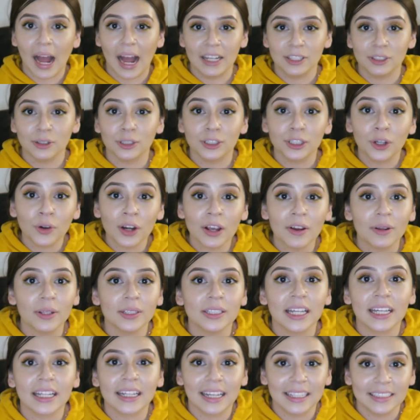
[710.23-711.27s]
I told Tony, I
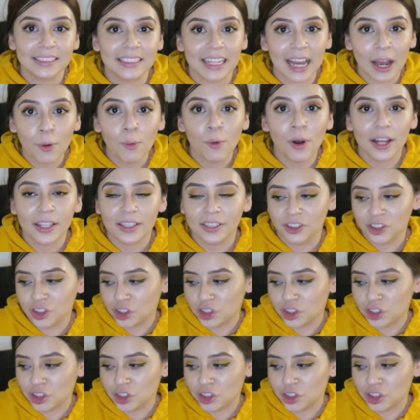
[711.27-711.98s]
was like, let's get one.